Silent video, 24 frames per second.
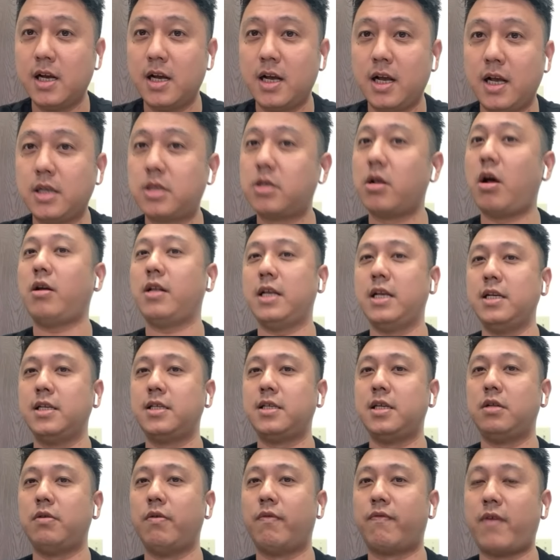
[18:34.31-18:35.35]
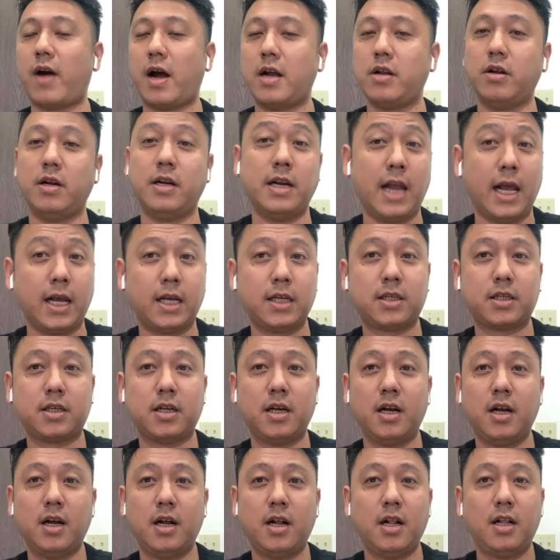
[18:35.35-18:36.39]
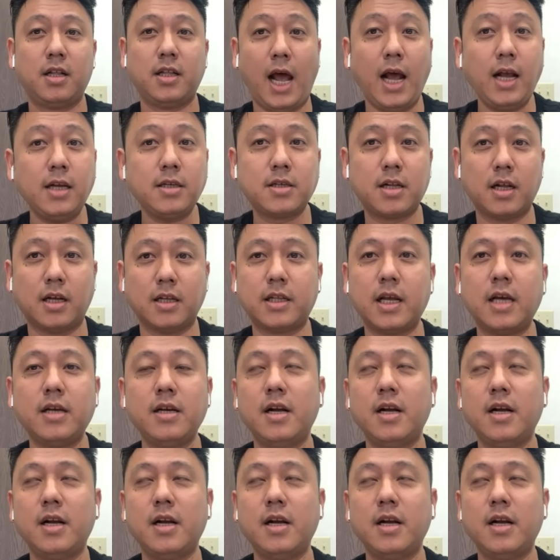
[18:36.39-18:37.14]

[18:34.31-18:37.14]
It's not easy to find the next Tesla.